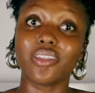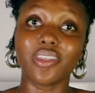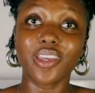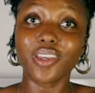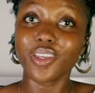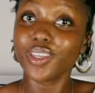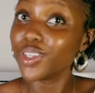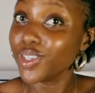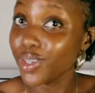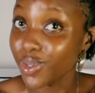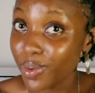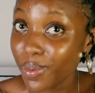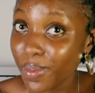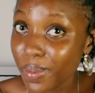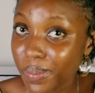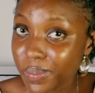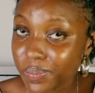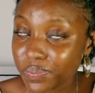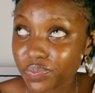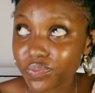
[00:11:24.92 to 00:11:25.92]
Thank
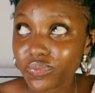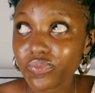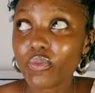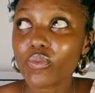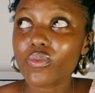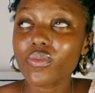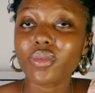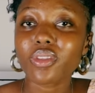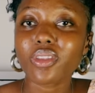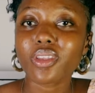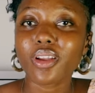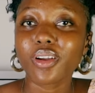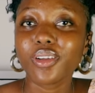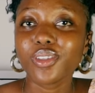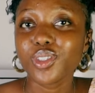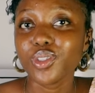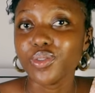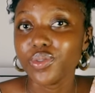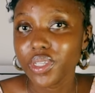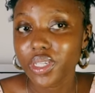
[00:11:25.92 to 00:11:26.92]
you
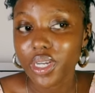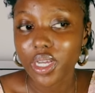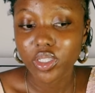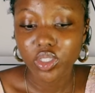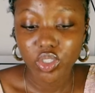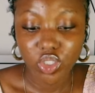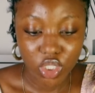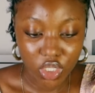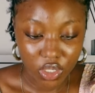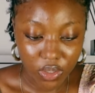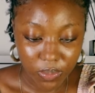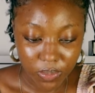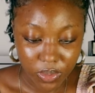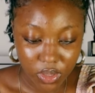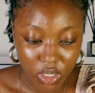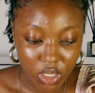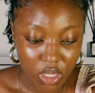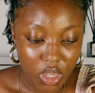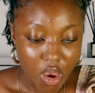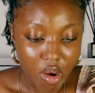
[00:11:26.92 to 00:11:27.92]
to Rina's
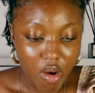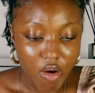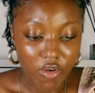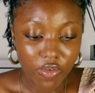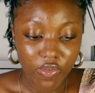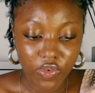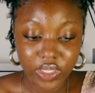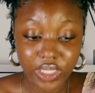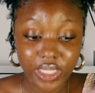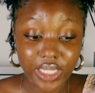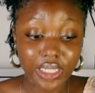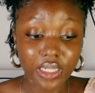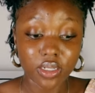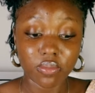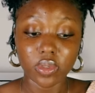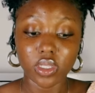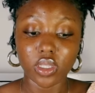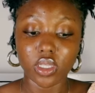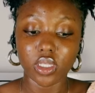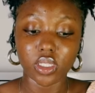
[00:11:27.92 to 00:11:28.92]
Chops for
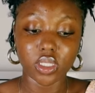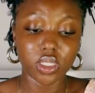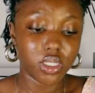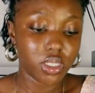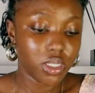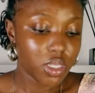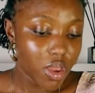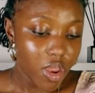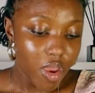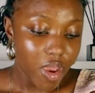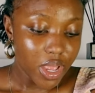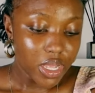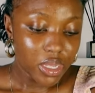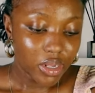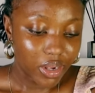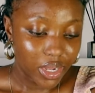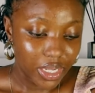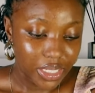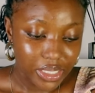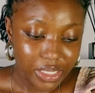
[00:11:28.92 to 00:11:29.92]
sending me this,
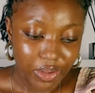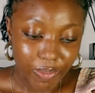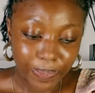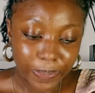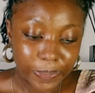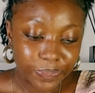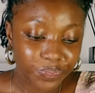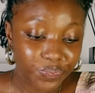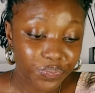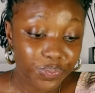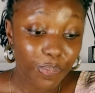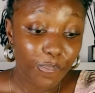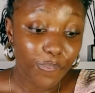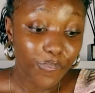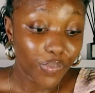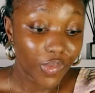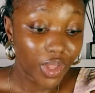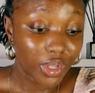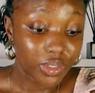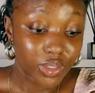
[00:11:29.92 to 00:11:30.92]
guys.
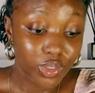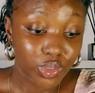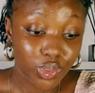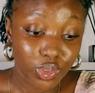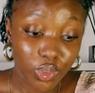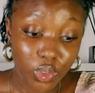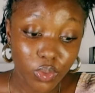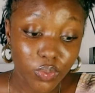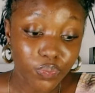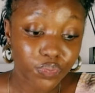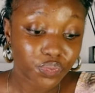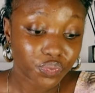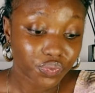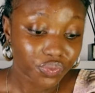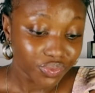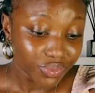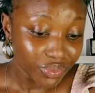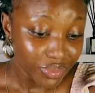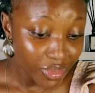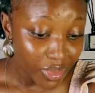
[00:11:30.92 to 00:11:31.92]
So
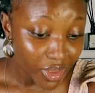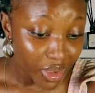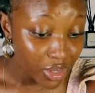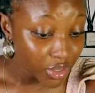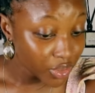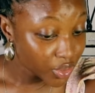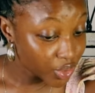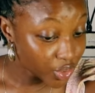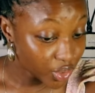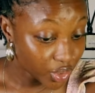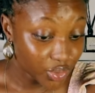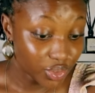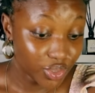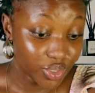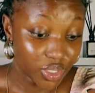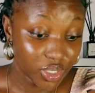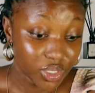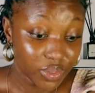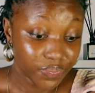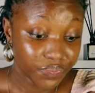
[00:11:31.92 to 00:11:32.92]

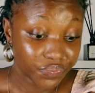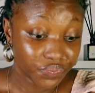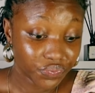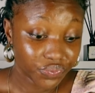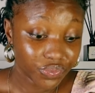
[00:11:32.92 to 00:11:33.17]
good.